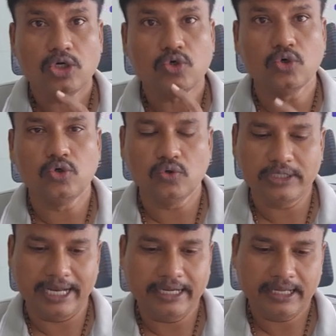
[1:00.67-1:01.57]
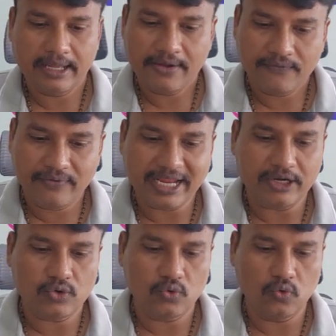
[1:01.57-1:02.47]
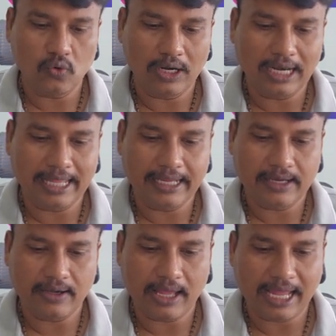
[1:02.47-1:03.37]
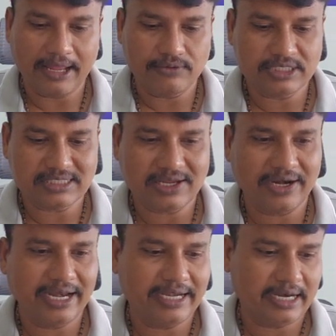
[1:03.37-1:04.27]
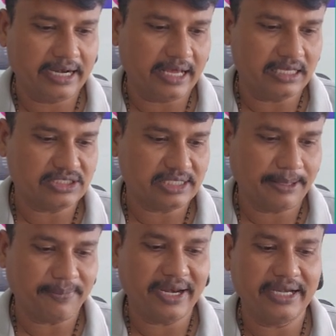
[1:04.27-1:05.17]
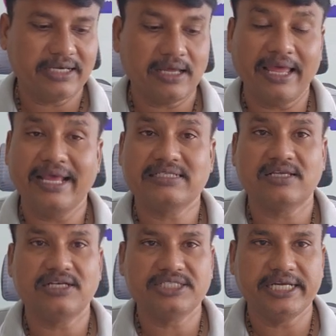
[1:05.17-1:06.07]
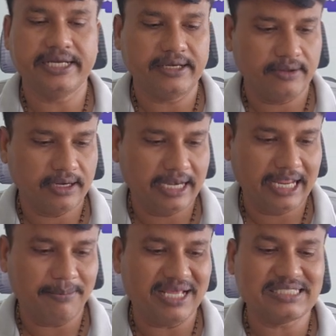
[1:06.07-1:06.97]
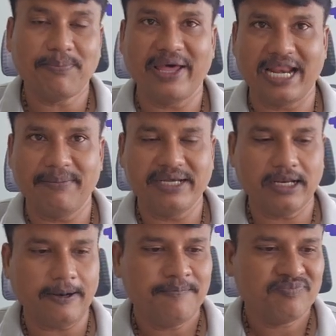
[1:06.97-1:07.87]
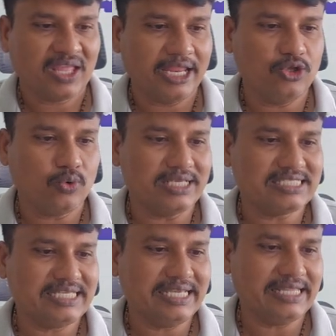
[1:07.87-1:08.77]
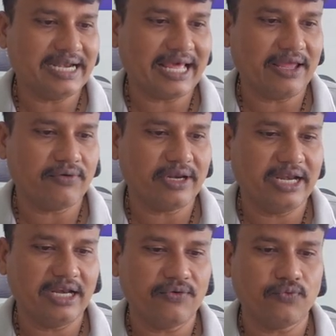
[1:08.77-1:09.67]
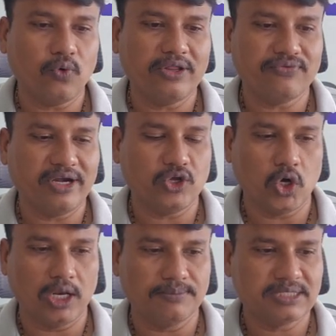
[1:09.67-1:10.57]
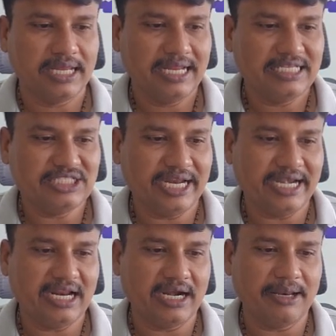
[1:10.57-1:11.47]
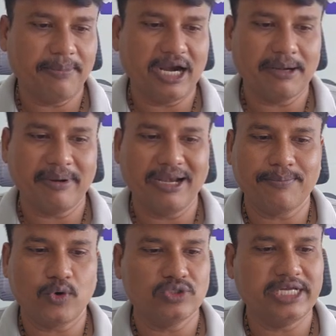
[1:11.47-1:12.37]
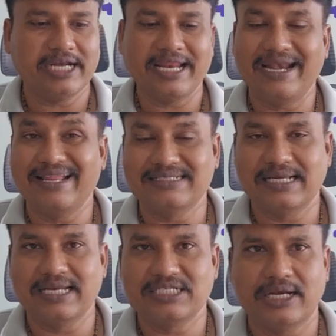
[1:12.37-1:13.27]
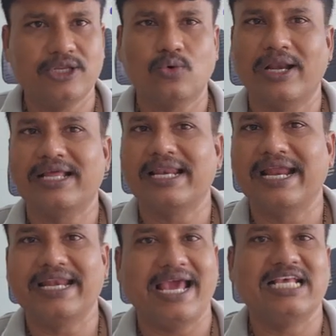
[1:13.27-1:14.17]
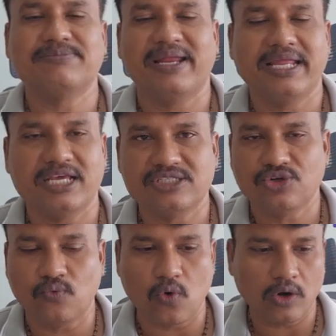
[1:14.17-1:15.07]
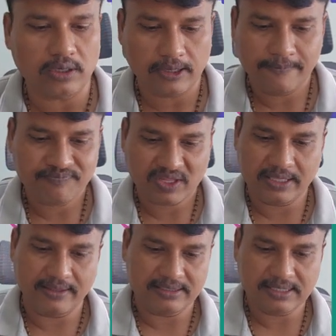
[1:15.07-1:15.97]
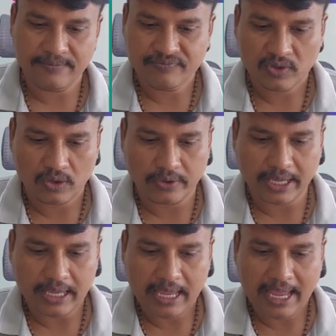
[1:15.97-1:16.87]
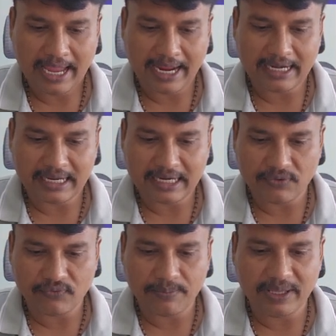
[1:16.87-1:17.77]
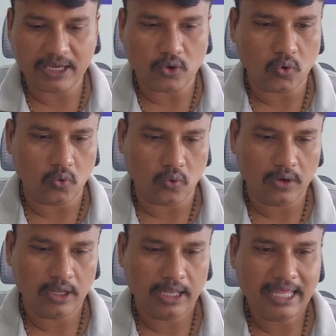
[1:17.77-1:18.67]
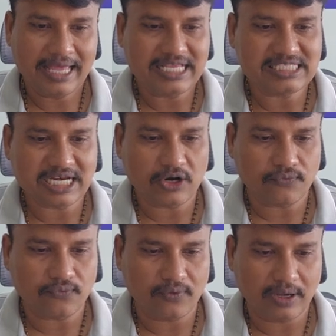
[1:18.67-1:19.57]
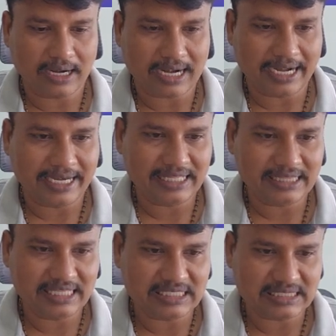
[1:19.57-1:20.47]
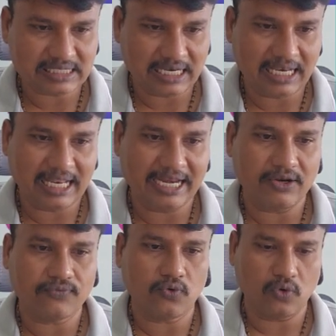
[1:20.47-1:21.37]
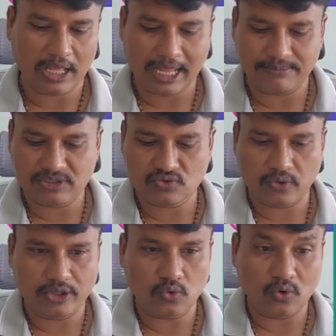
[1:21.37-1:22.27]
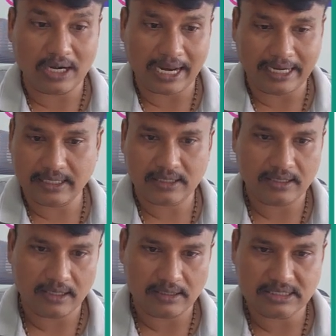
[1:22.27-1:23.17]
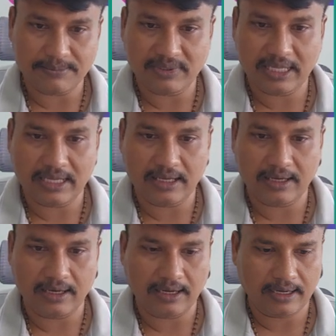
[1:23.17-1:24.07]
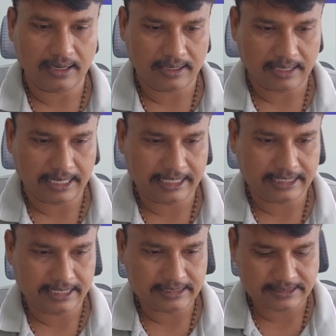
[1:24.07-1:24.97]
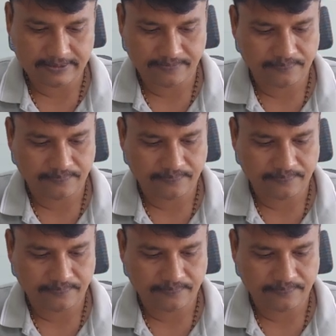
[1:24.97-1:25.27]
to do that, we can do like I have just created a separate Excel sheet named as a parameter, and you can see that I have created 4 different columns: gender, department, project, and designation. You can create as many as you want in this. Okay, and in a VBA code, instead of writing this line of code, I'm just going to write something like this.